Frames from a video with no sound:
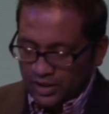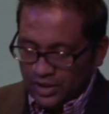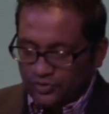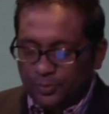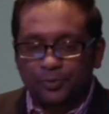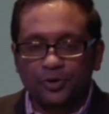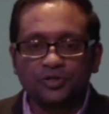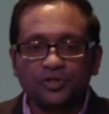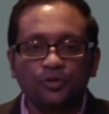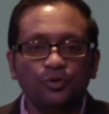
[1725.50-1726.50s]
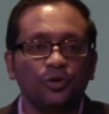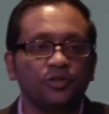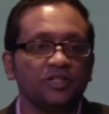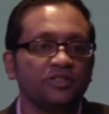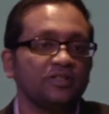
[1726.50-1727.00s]
If the person who
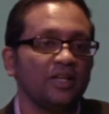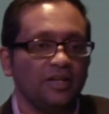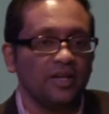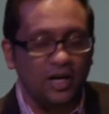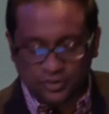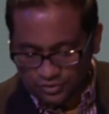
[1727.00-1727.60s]
hurts us is a non